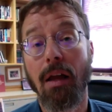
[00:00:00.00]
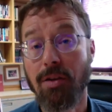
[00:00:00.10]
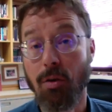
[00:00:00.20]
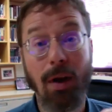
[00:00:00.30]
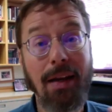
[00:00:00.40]

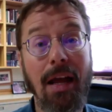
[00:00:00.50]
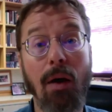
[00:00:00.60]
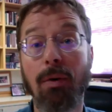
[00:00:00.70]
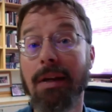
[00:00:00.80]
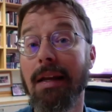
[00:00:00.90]
So right
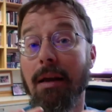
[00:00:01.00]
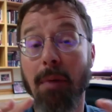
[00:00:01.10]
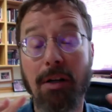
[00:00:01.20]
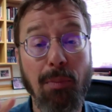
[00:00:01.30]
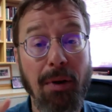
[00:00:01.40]
now we're getting a
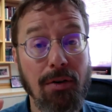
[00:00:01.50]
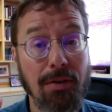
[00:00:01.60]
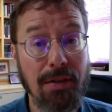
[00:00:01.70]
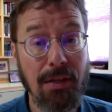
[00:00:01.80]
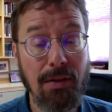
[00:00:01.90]
much better
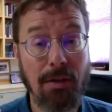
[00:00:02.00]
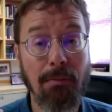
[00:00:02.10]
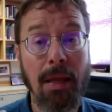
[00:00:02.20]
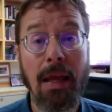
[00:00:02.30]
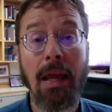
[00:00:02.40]

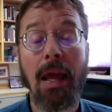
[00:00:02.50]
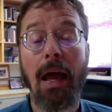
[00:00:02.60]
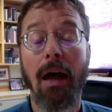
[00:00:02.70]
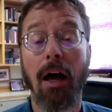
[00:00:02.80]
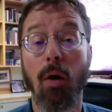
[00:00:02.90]
system.
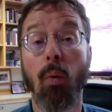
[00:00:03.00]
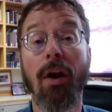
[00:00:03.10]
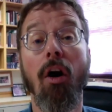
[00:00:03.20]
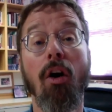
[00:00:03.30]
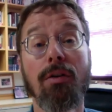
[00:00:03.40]

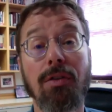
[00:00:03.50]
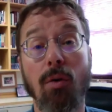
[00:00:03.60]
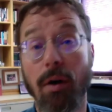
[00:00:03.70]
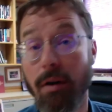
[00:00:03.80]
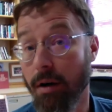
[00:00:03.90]
We are
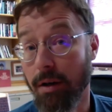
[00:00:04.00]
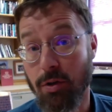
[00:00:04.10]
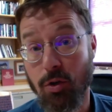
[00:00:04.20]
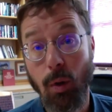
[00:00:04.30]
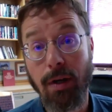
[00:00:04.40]
also on
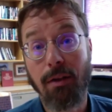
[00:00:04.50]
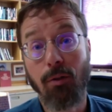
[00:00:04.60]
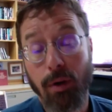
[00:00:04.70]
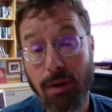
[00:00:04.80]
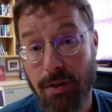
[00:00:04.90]
August
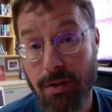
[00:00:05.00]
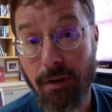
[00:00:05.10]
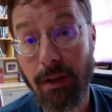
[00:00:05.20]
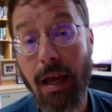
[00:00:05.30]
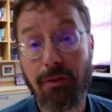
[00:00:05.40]
20th, we're going to
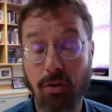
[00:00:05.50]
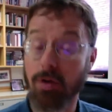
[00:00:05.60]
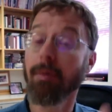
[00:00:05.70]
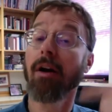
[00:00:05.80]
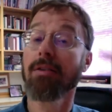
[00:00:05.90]
start live
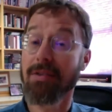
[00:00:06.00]
streaming our